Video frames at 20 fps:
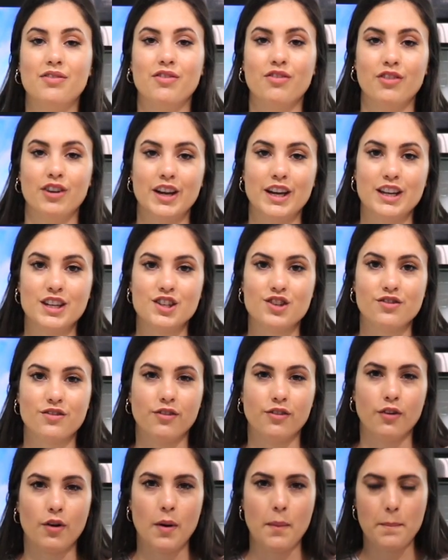fridge
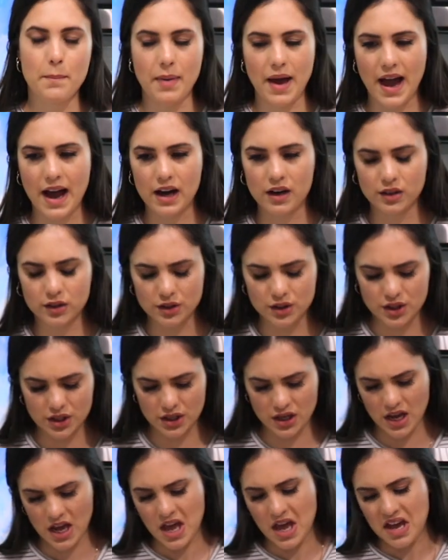for about
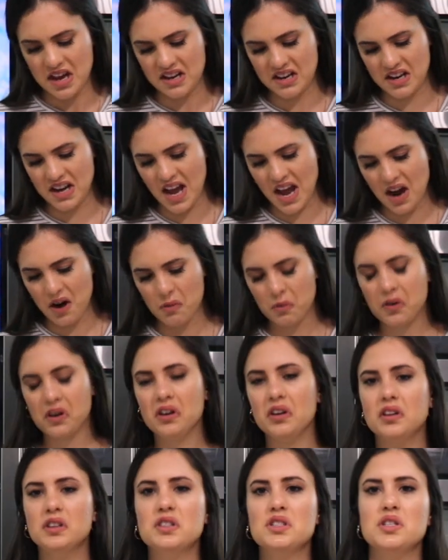an hour,